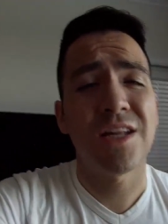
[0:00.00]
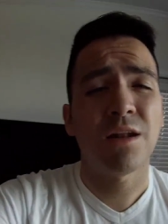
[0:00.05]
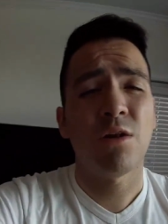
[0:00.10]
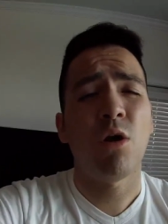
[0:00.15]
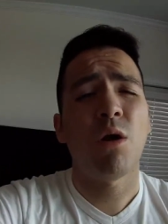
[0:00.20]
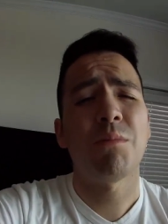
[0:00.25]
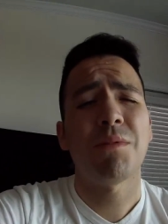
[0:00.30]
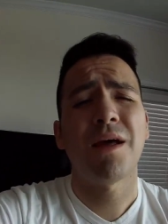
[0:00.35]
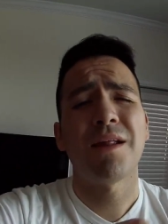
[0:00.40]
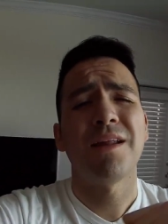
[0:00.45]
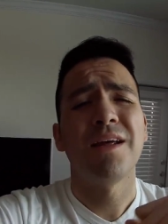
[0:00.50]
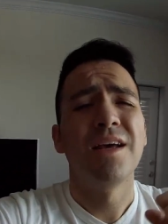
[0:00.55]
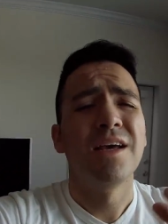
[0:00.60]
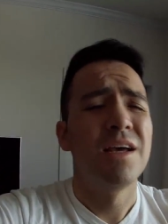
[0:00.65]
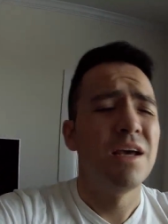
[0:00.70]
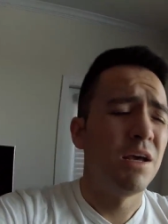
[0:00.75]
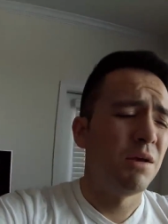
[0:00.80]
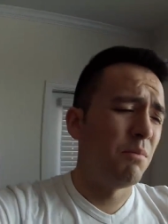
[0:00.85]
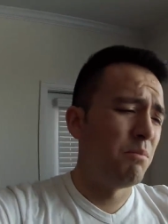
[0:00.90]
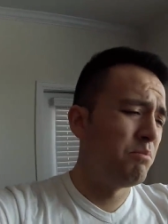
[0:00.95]
I know I'm not
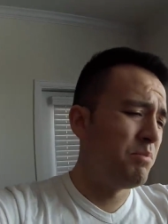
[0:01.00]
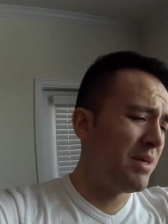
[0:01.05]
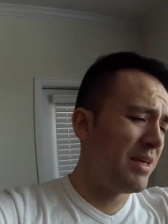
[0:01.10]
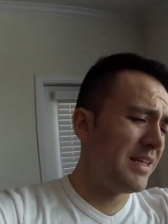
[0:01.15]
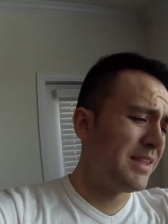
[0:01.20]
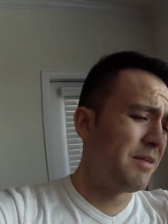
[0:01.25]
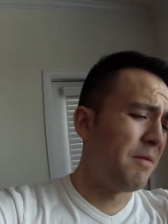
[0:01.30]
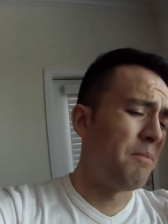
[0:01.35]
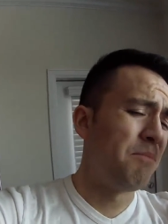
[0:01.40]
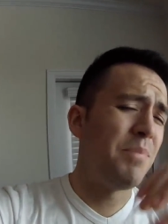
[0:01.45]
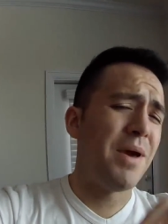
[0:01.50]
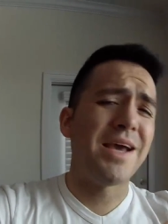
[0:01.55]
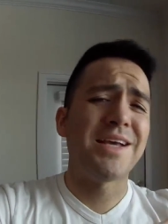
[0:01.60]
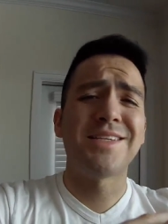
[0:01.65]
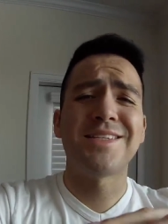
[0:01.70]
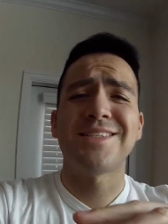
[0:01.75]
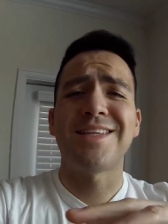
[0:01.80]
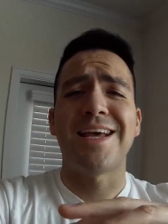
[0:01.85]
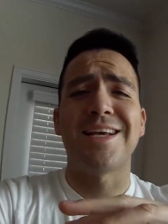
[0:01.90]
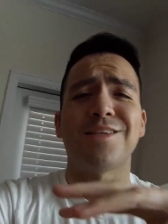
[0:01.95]
being the
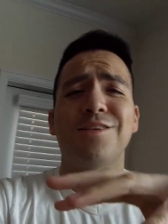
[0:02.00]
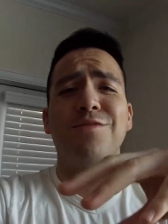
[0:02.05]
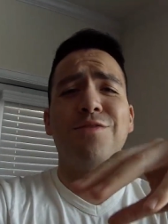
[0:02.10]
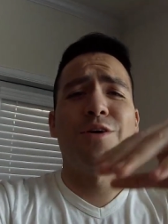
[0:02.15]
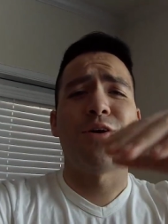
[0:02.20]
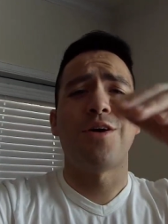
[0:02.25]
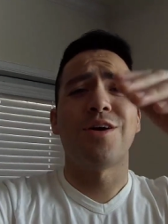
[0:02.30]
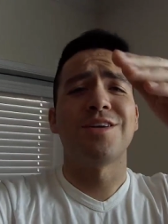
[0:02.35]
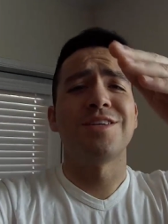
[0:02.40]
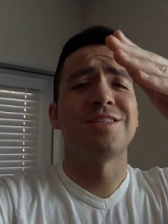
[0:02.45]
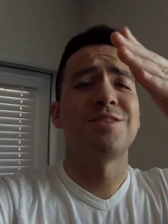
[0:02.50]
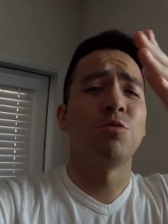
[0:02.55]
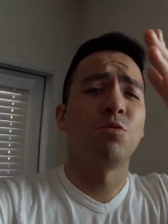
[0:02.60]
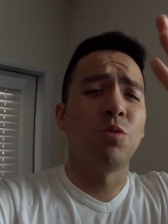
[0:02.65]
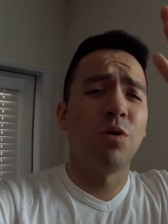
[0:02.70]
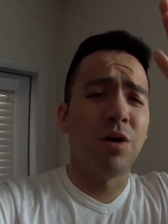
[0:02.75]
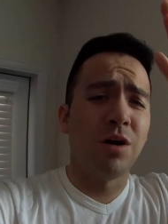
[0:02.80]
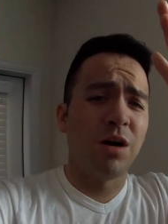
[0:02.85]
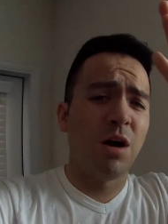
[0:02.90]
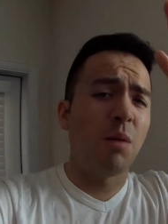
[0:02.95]
best as far as
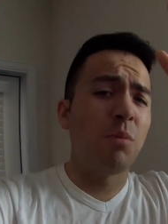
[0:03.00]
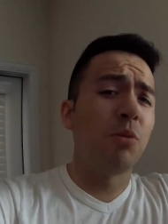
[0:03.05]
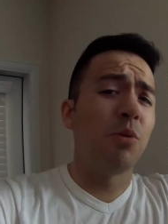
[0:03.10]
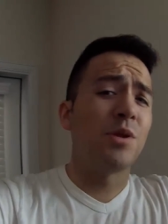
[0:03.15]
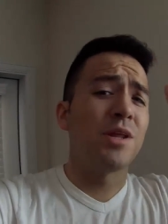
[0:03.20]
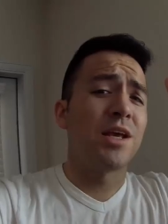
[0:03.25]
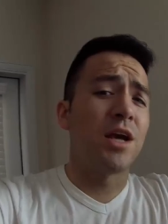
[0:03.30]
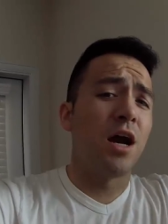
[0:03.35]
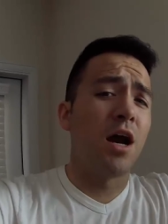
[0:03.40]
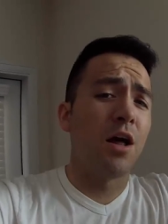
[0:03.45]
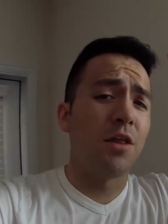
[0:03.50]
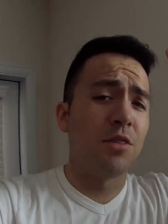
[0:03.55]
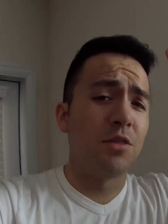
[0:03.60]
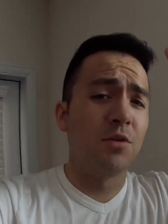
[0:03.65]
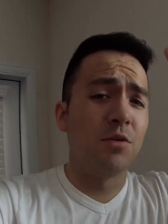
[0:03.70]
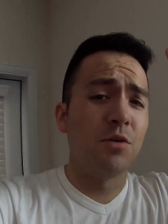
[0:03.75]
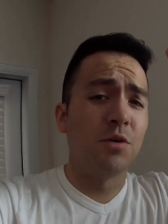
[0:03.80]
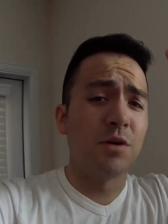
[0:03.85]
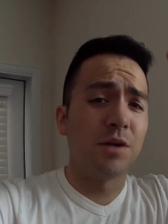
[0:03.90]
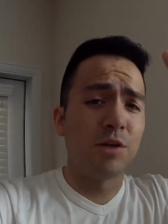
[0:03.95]
uploading on
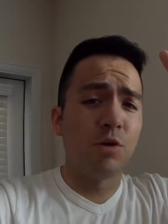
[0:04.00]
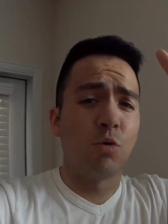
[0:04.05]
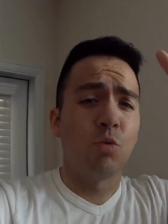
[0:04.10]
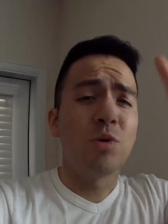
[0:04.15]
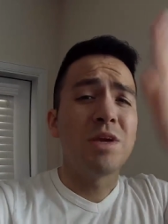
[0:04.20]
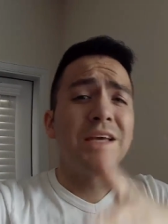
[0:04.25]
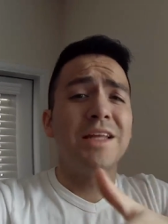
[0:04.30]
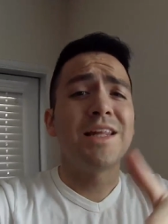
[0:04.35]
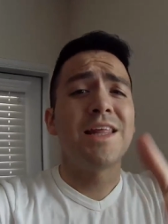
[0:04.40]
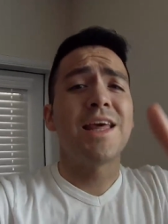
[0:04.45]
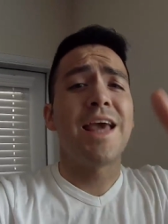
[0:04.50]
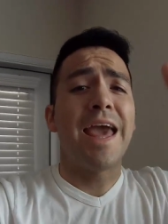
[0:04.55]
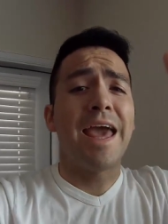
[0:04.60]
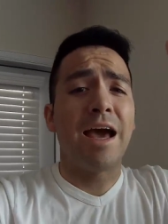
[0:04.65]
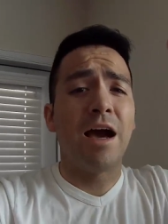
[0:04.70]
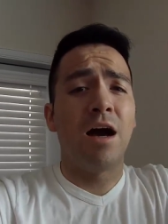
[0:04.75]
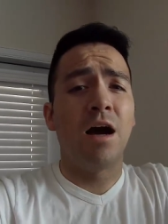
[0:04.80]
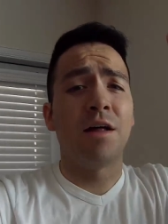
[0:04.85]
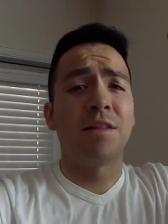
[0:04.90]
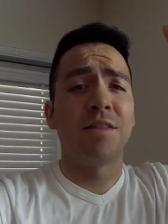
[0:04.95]
the you know weekly
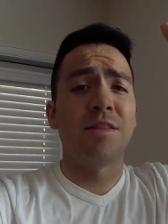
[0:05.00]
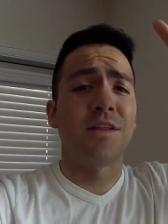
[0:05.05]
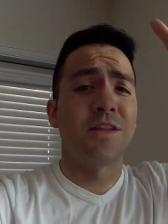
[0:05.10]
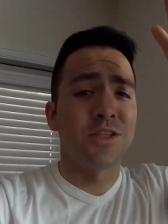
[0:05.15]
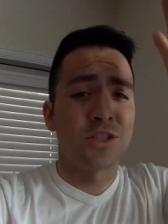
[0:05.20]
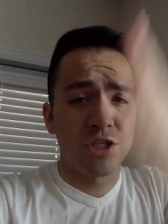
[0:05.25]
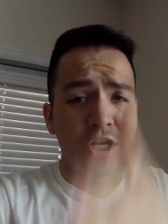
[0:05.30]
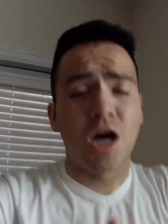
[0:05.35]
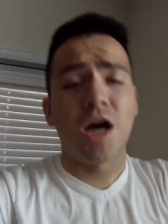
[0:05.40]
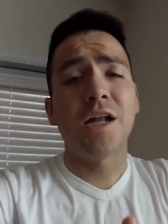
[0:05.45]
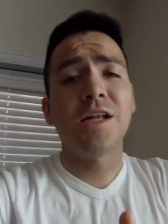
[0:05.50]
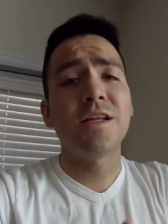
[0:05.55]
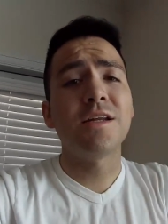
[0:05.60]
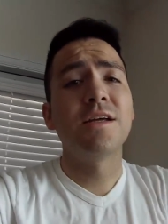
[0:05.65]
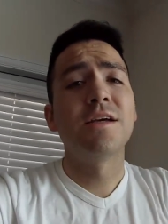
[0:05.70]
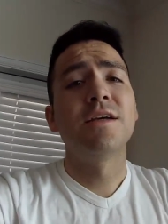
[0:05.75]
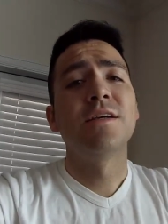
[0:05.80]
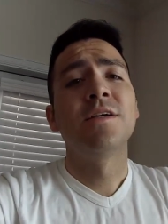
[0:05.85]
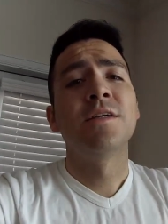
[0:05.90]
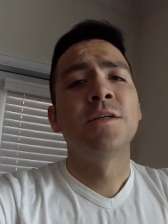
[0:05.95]
on the dot
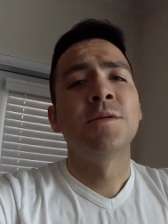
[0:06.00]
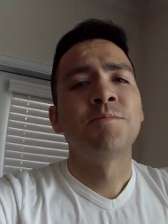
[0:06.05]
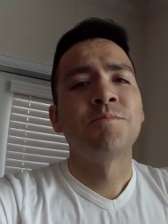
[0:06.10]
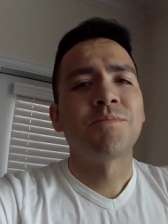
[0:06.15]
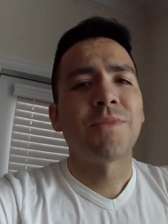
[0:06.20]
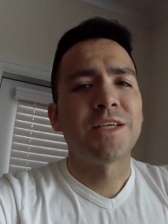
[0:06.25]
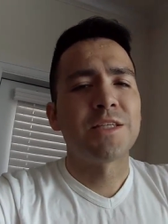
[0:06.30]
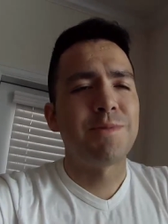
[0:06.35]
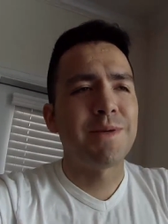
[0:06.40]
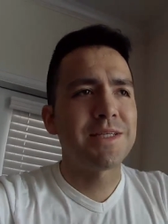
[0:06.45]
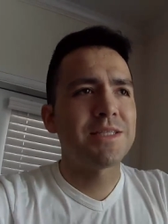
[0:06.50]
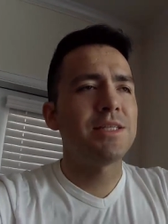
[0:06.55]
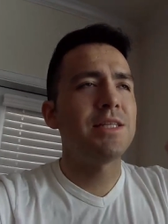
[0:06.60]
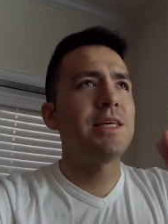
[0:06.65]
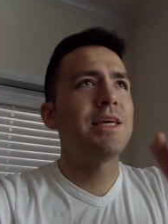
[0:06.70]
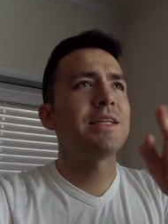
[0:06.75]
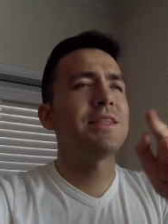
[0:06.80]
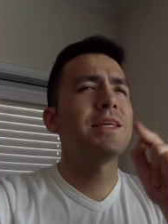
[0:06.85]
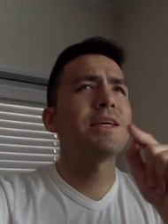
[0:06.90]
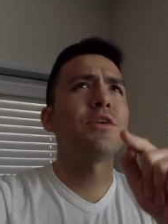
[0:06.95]

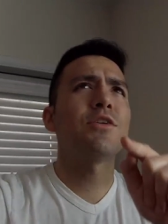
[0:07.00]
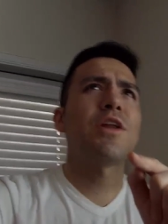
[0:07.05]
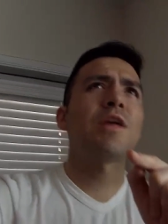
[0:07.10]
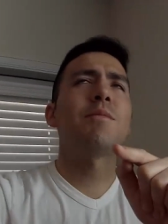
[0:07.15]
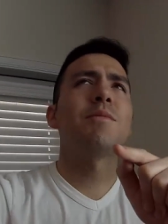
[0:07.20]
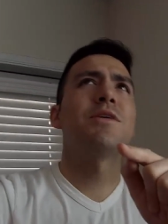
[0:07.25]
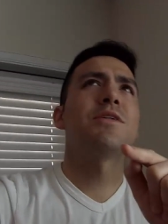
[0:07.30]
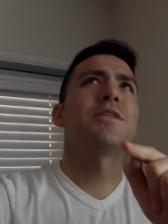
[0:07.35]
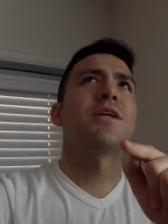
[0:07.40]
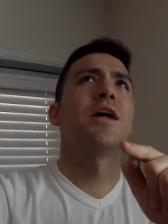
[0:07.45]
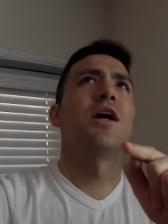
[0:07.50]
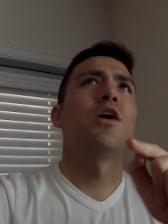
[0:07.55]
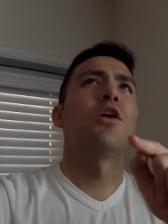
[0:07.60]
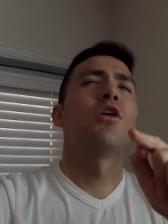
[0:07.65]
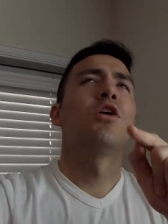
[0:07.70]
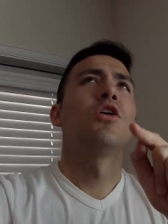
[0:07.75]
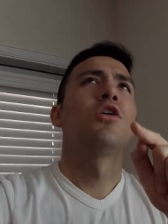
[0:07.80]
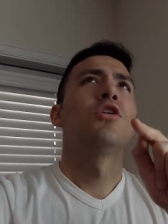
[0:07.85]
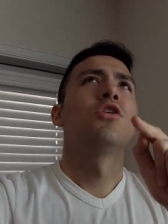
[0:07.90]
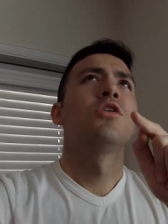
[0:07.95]
Especially, I think your name is uh,